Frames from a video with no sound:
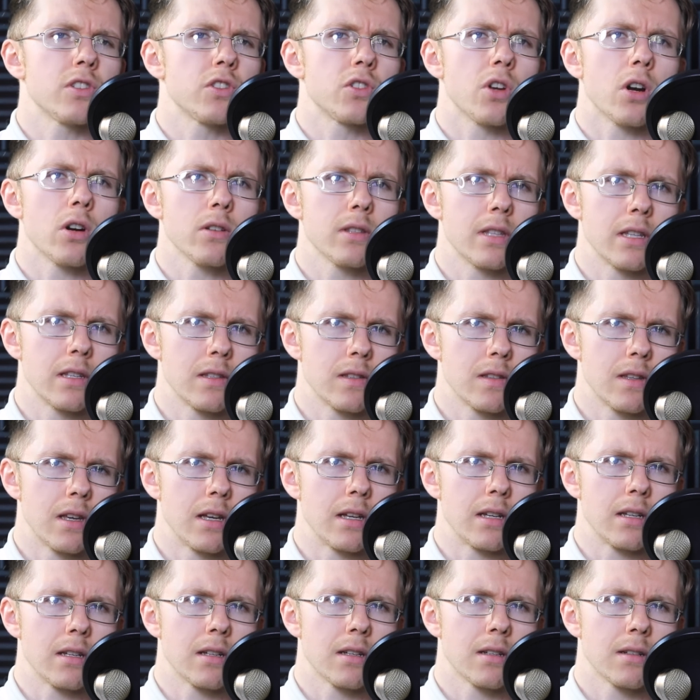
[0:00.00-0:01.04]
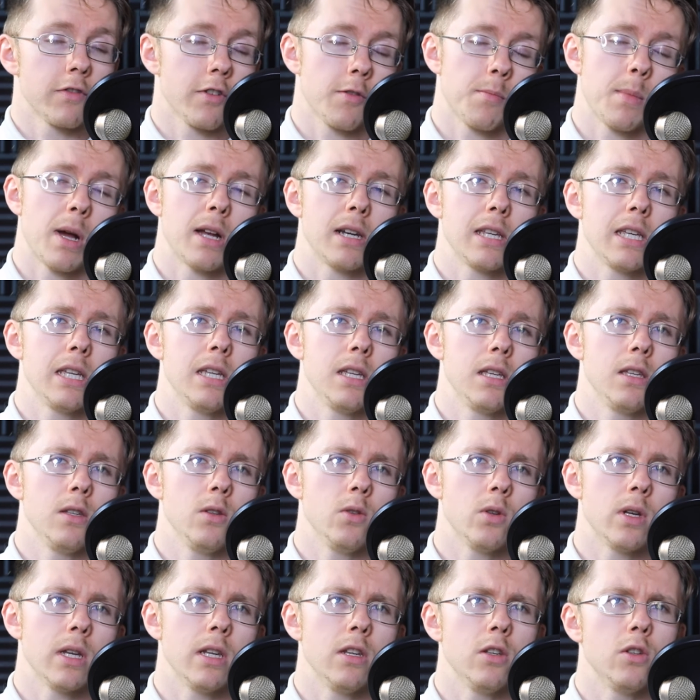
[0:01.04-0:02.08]
start this thing. For money,
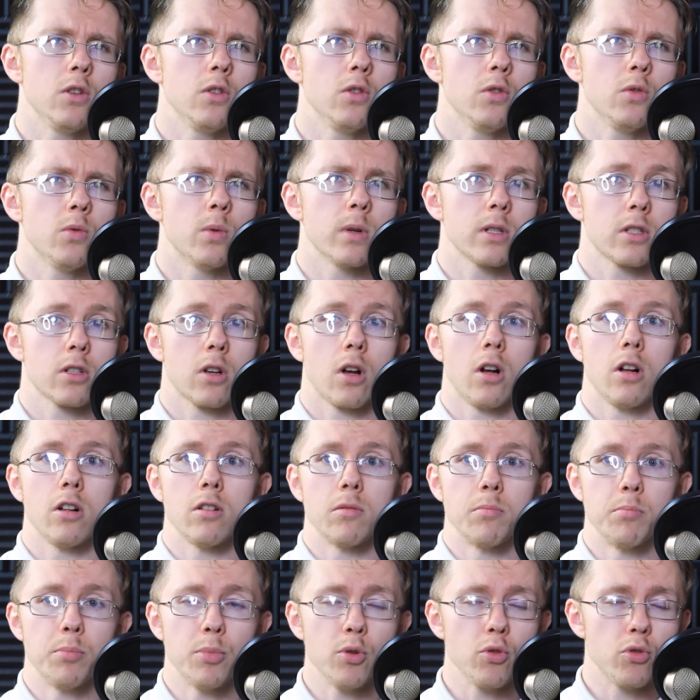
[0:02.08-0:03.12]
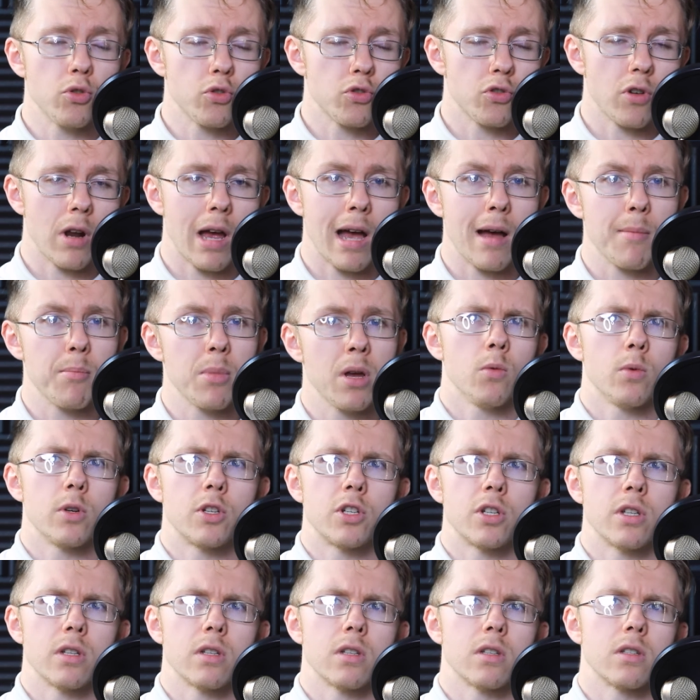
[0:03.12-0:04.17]
you can do what's called bootstrap,
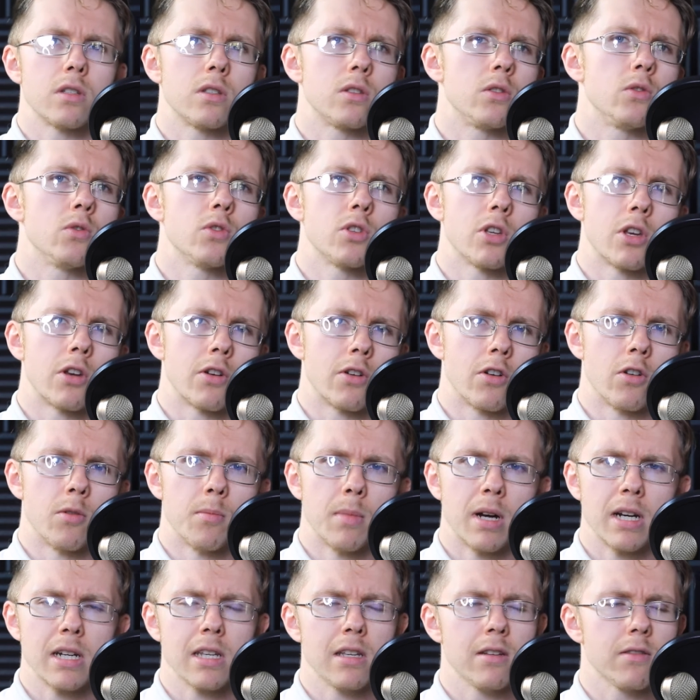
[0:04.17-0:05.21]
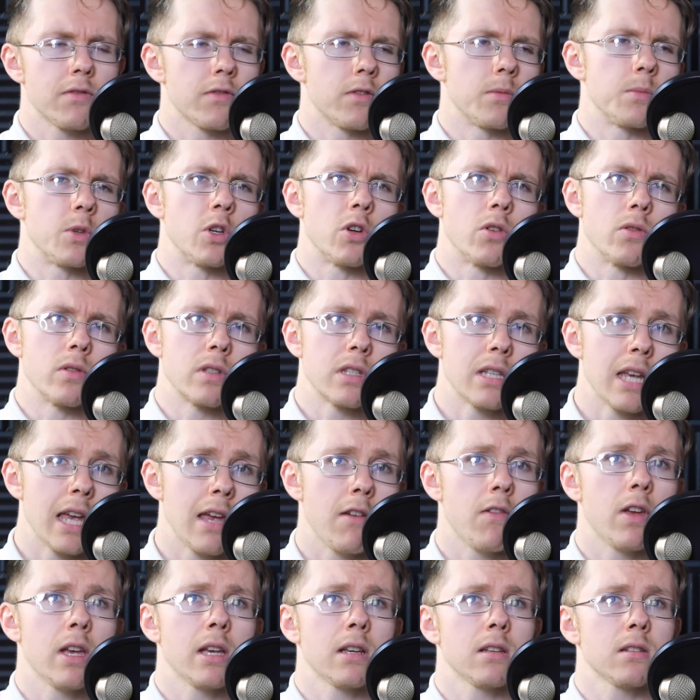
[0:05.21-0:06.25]
which is using your own money from your own
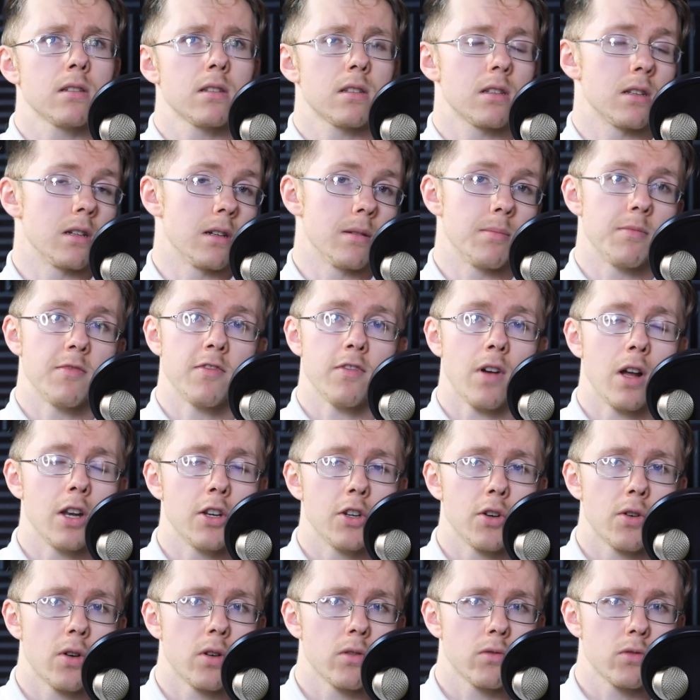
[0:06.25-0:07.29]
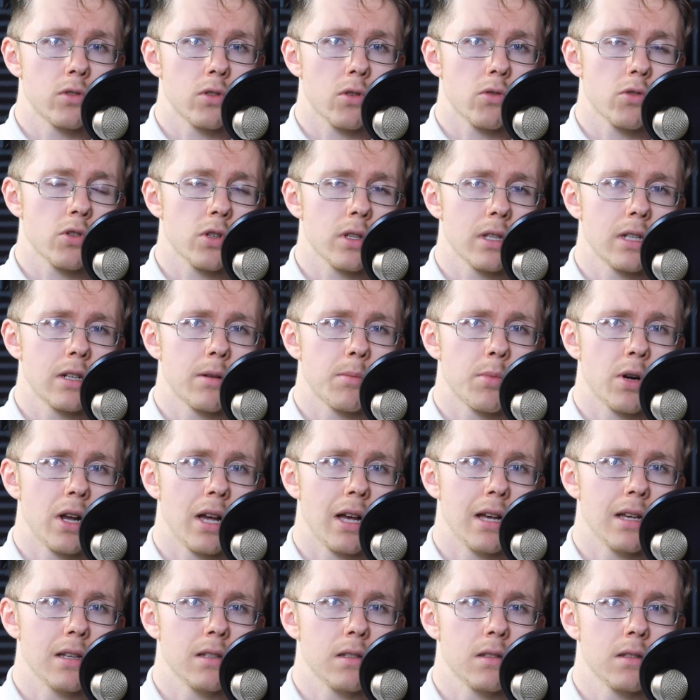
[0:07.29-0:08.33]
savings to fund your own social
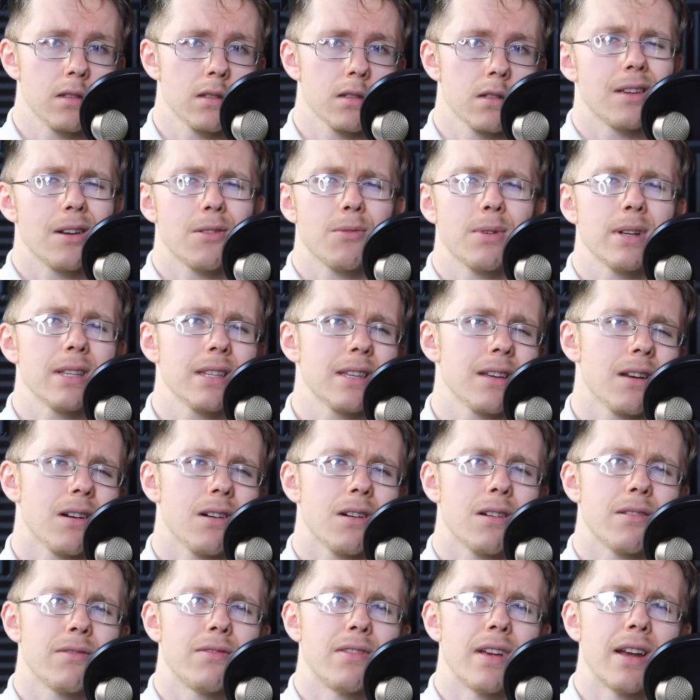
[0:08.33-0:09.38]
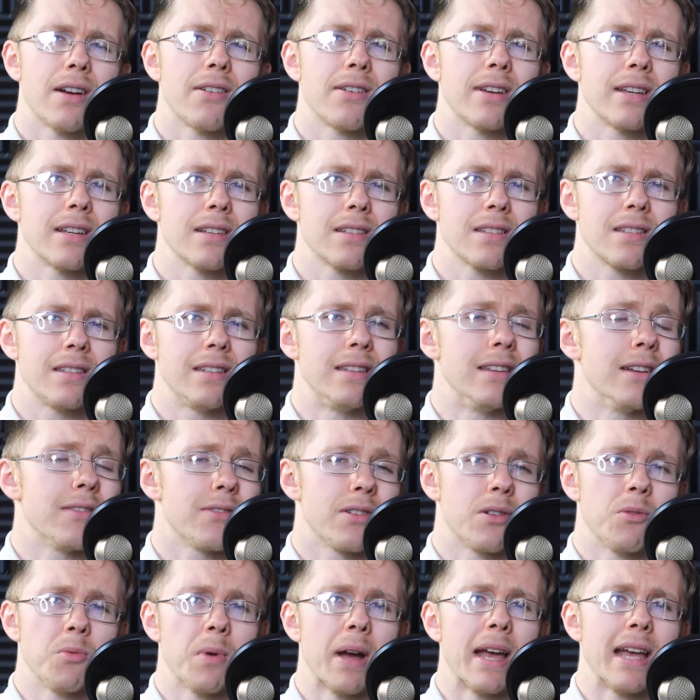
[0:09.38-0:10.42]
enterprise. There really are various
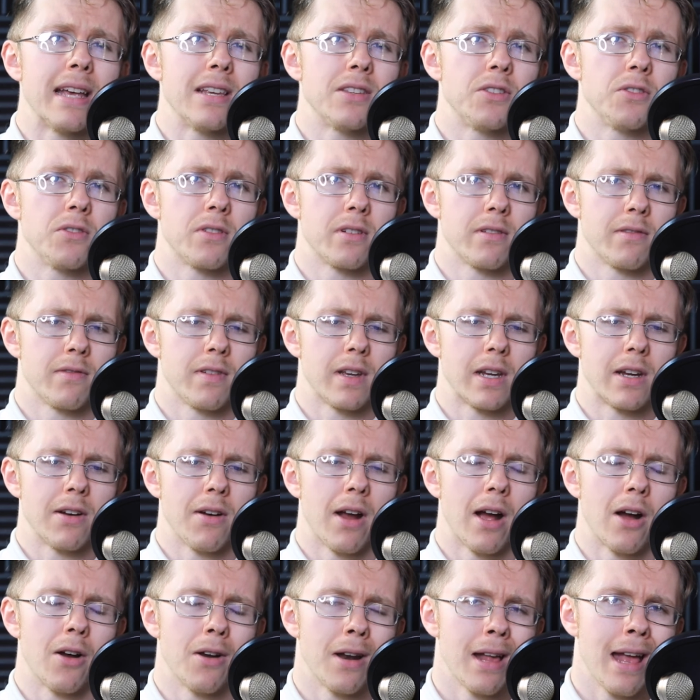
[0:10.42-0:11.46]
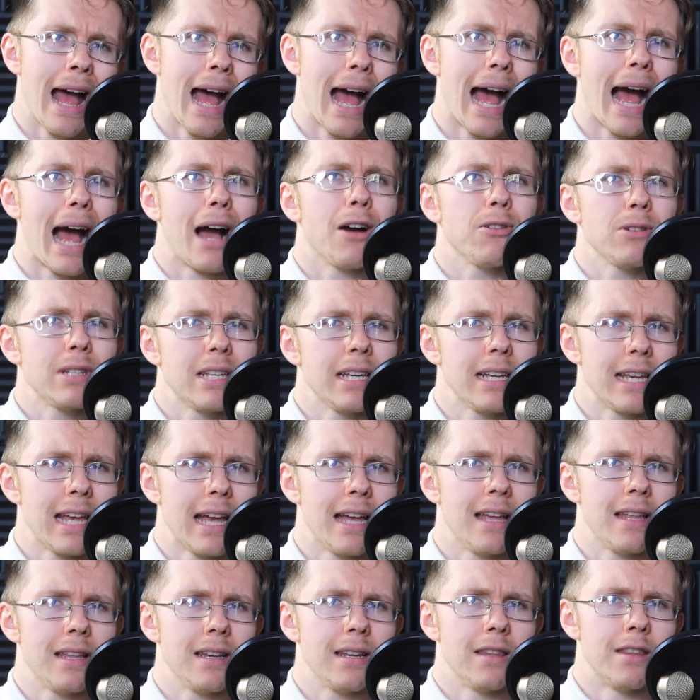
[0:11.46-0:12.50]
different ways you can figure out how to
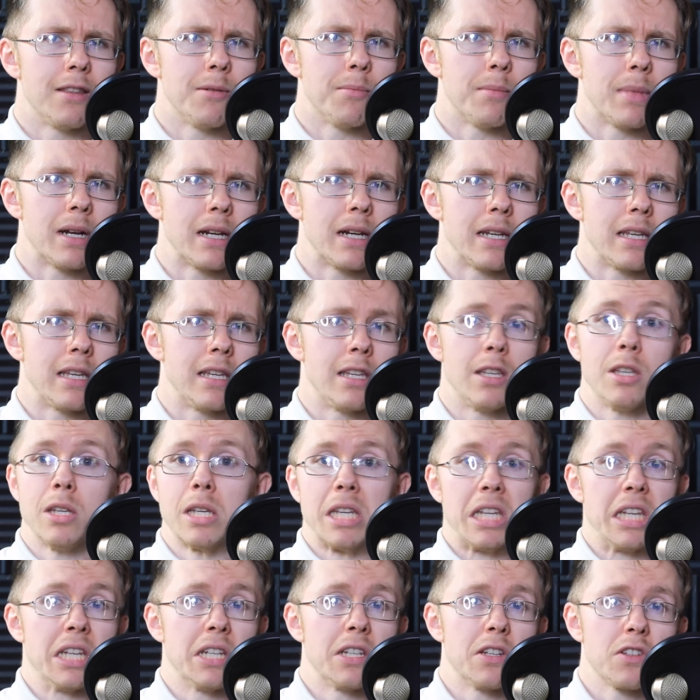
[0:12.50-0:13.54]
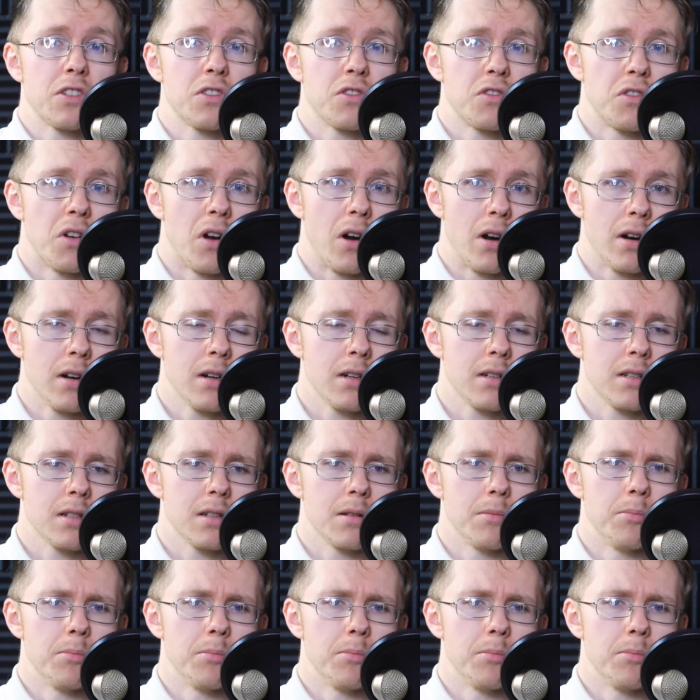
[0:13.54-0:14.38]
get the money you need to start,